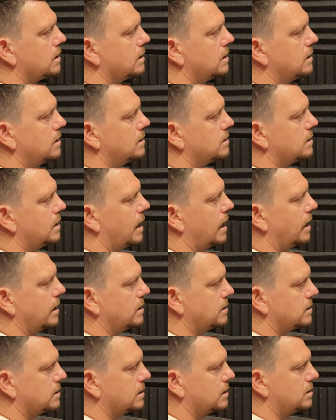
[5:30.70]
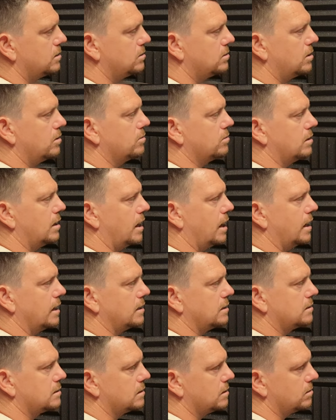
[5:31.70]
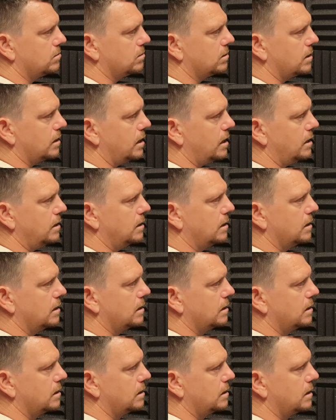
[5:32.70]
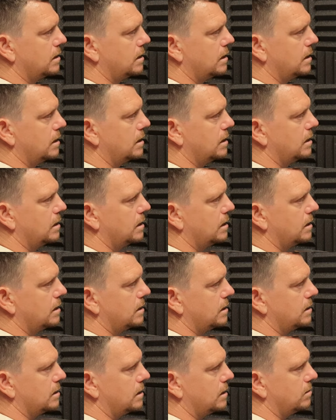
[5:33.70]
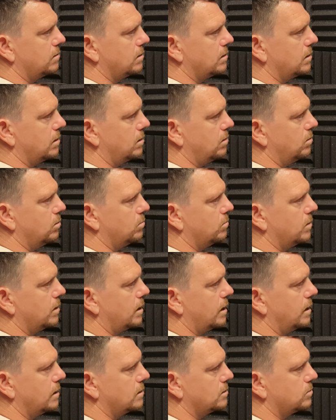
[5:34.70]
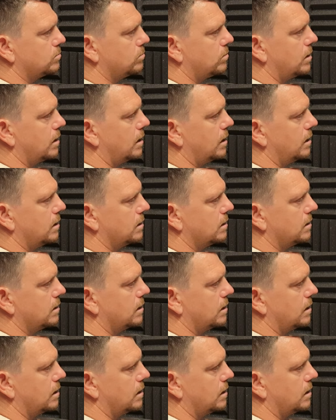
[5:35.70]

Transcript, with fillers: it is nice. It does look nice. Okay, there we go, up there as well.